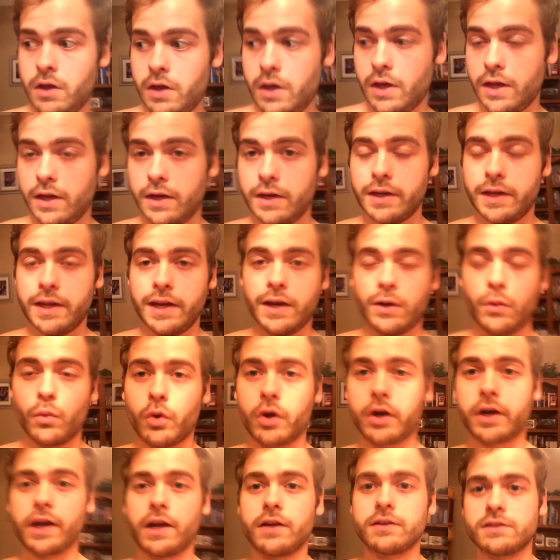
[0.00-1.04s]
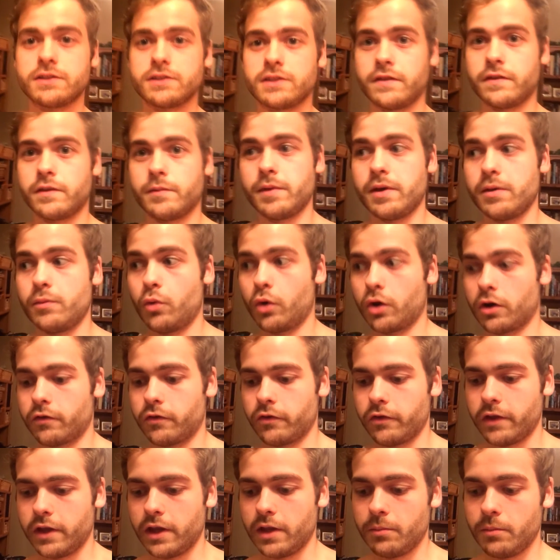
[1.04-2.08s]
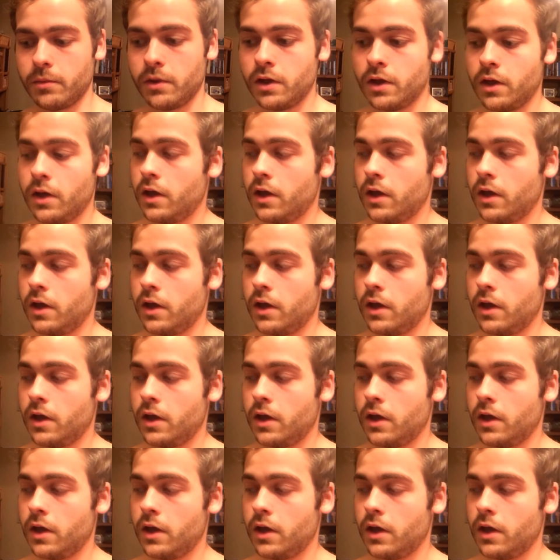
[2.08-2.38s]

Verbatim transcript: and getting workouts and stuff that may work for them.